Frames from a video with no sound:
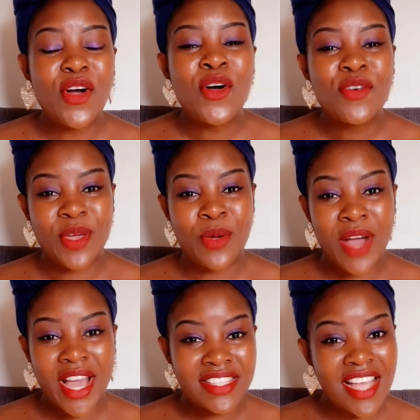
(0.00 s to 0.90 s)
of a
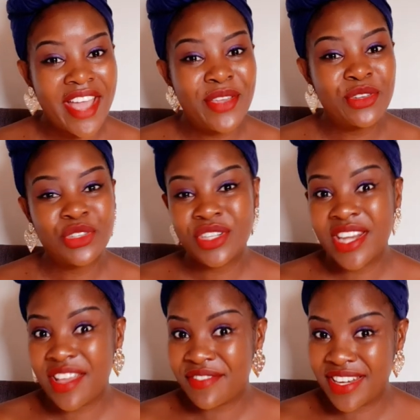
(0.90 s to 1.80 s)
white guy you should
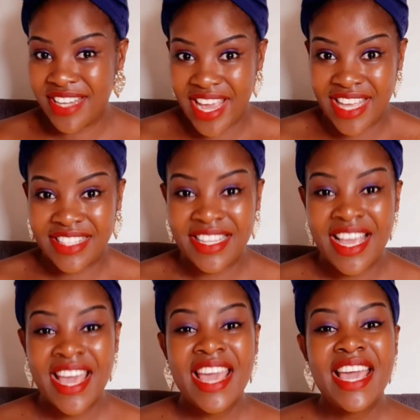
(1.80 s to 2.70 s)
never date
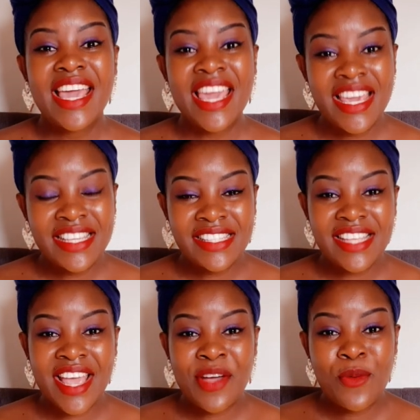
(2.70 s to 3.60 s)

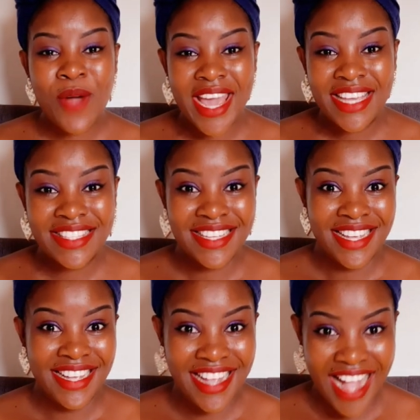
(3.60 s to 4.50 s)
is a white
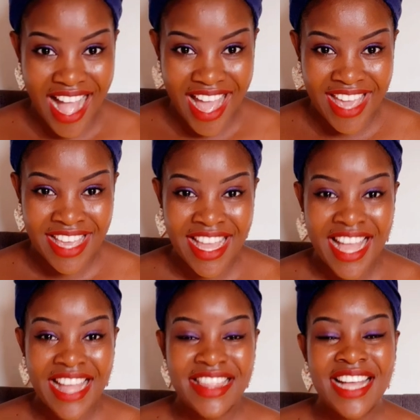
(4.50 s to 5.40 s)
guy
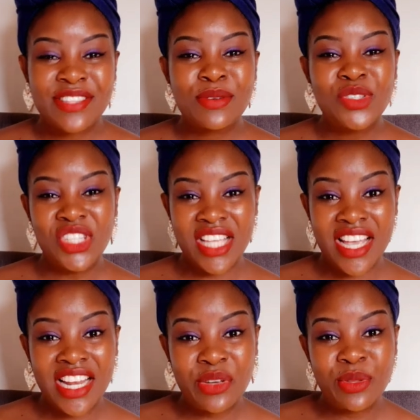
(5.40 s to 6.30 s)
that will
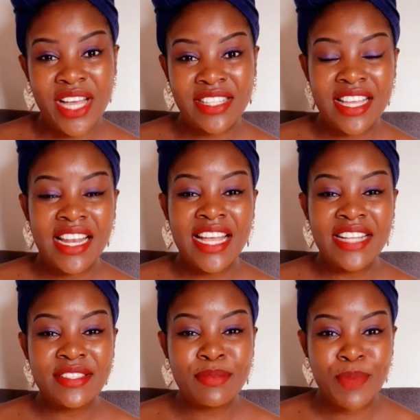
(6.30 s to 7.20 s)
tell you that
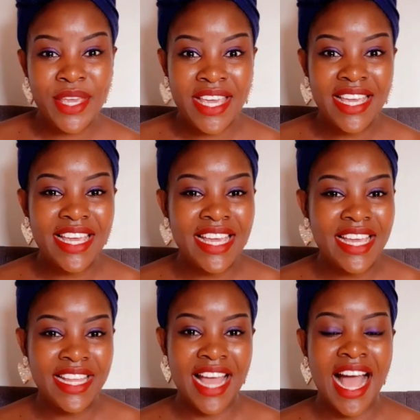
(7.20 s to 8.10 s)
let's be
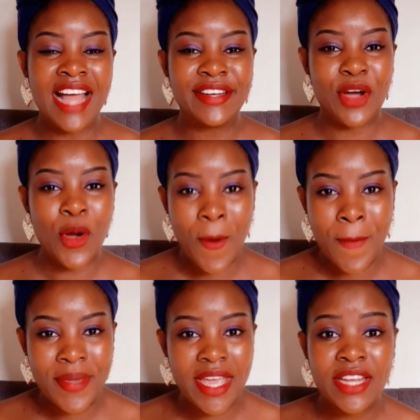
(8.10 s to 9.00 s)
in an
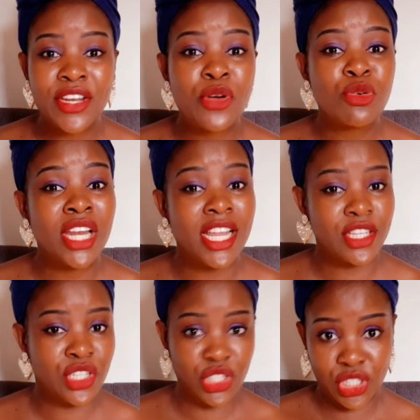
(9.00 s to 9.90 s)
open
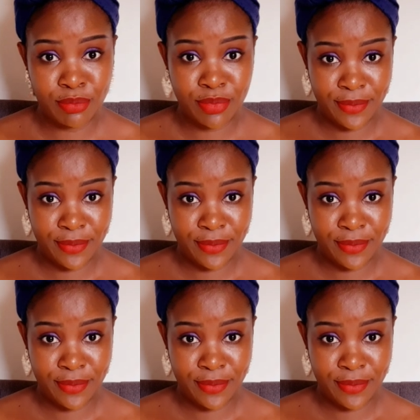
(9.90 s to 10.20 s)
relationship.